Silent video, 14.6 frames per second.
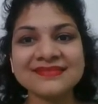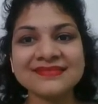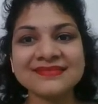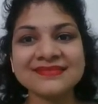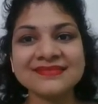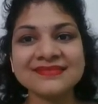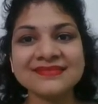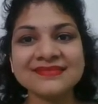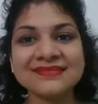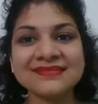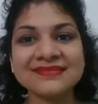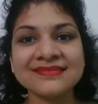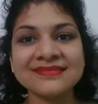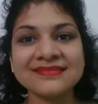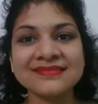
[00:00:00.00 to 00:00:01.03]

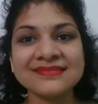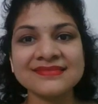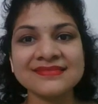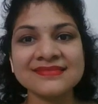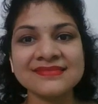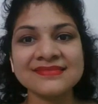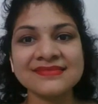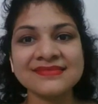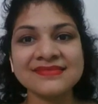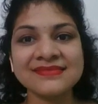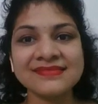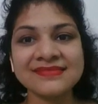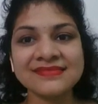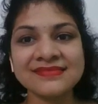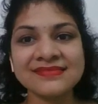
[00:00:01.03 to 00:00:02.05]

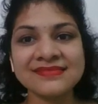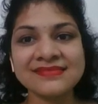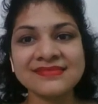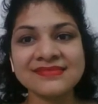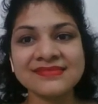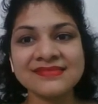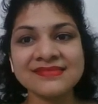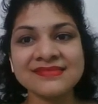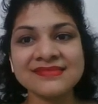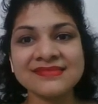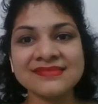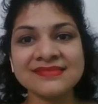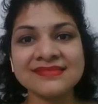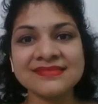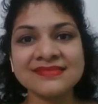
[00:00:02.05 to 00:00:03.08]

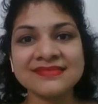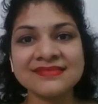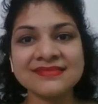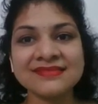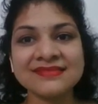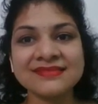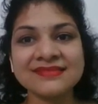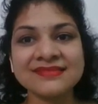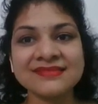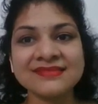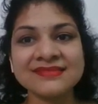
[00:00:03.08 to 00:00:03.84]
The person shown says nothing.